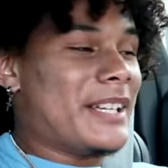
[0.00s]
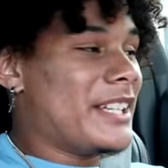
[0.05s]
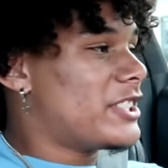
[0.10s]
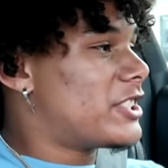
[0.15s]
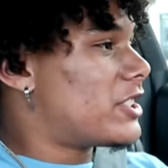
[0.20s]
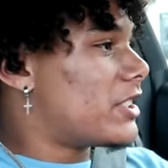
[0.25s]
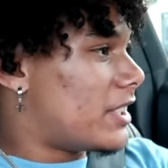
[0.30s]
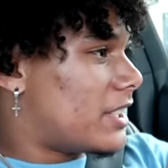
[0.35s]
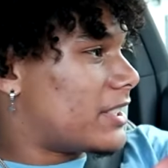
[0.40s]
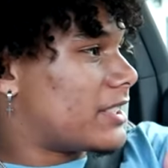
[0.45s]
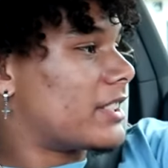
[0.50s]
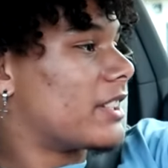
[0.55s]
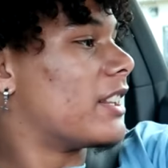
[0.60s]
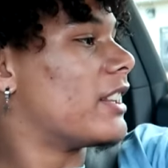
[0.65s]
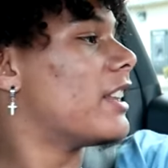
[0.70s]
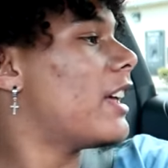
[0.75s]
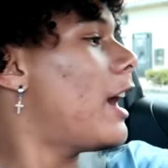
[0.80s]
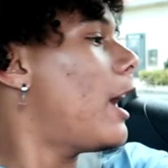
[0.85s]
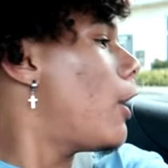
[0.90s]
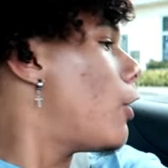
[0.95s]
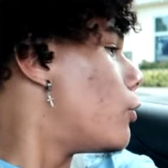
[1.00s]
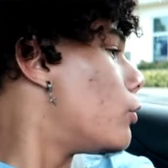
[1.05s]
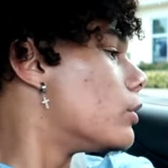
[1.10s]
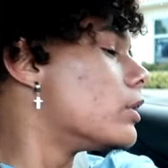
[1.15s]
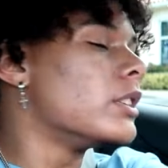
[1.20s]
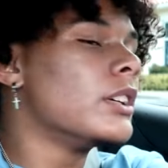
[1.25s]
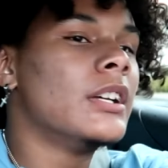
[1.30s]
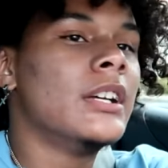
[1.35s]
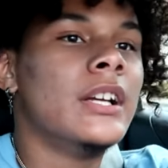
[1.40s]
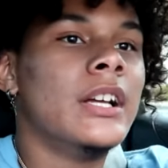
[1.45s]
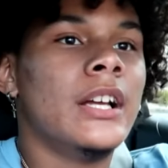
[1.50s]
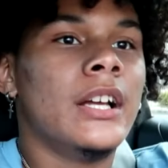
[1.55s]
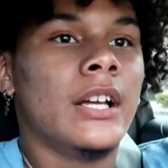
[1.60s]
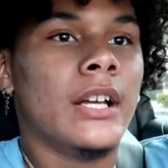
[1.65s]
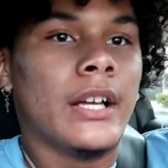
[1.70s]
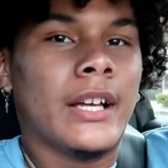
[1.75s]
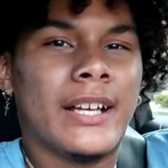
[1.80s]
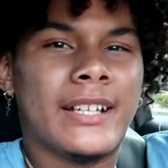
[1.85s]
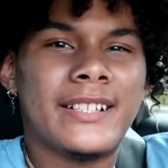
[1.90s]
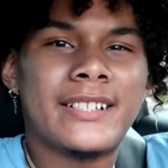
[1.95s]
that shit is loud.
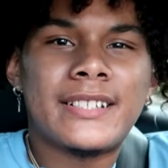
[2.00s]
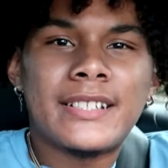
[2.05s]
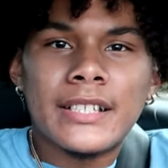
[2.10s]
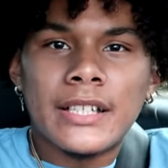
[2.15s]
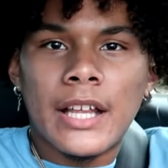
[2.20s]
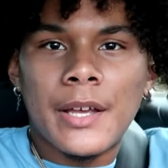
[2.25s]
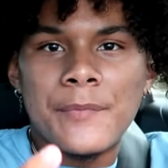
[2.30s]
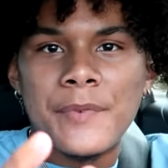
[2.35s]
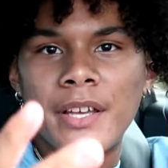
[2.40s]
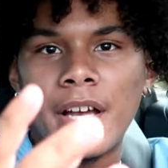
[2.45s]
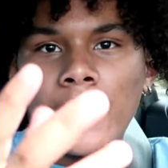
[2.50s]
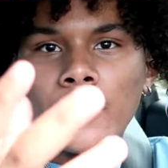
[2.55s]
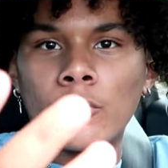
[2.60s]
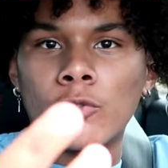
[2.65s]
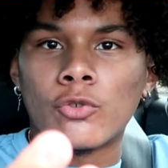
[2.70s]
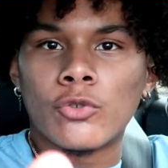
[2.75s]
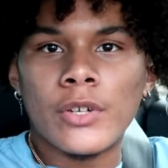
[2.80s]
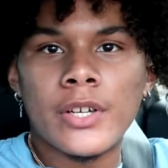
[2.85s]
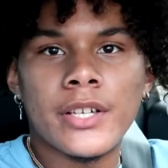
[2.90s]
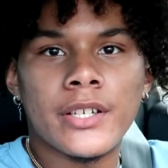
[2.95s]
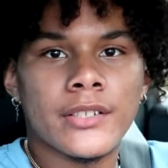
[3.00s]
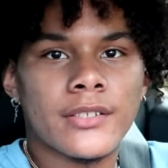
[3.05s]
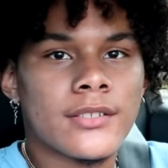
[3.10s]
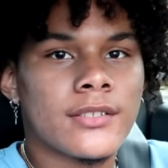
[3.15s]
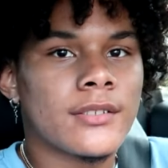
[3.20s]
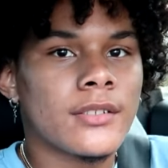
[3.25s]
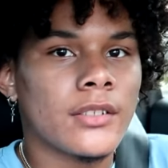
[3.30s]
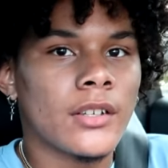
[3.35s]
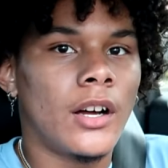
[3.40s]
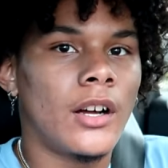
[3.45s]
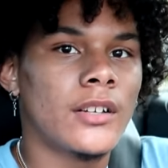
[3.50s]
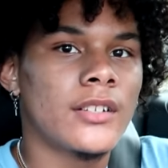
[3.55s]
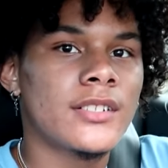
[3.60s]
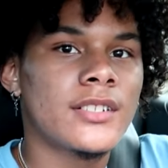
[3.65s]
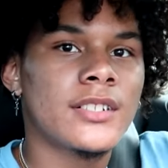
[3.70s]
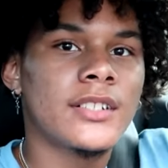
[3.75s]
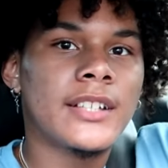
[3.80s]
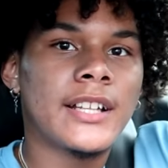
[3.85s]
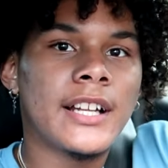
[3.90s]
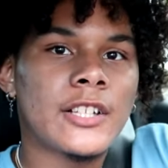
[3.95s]
And you see, like me, I don't race.
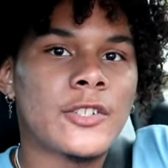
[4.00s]
Honestly,